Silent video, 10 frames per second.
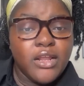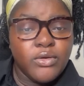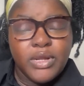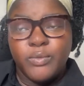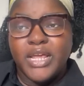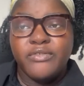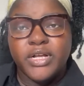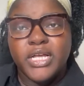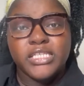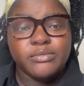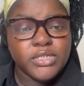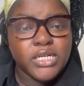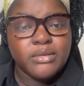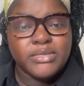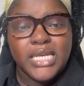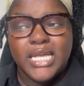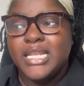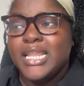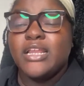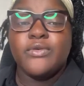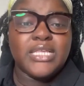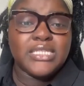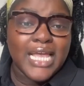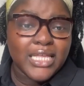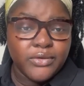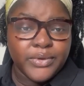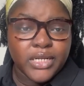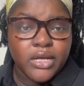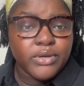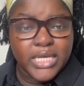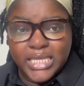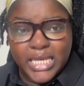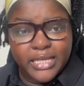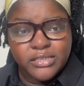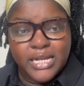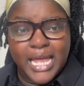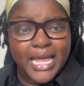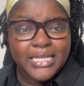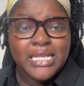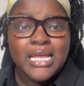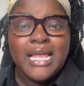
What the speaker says: know that whenever a customer comes in, they know exactly where to go to get the answer asked.